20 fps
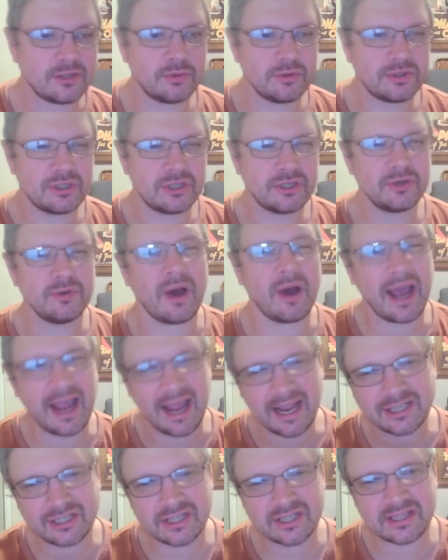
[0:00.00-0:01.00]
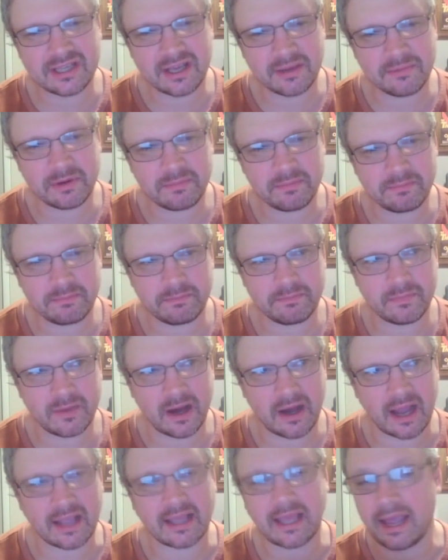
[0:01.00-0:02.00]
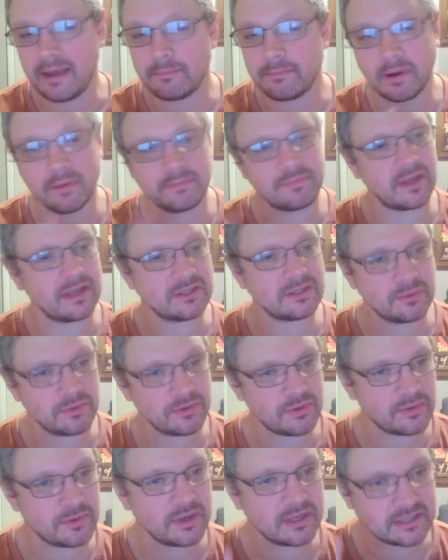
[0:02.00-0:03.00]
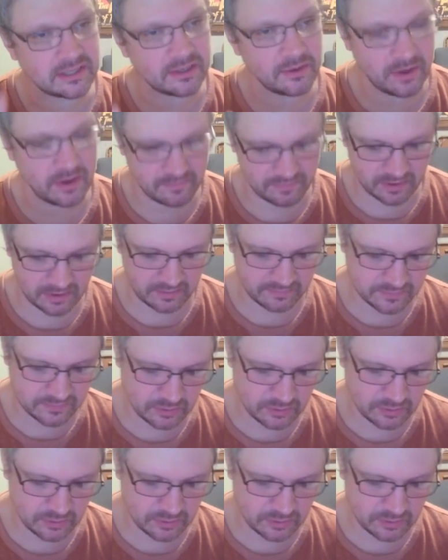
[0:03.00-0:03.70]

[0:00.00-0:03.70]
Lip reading: a 2. I actually think I can't pump that to a 3 because I don't have enough.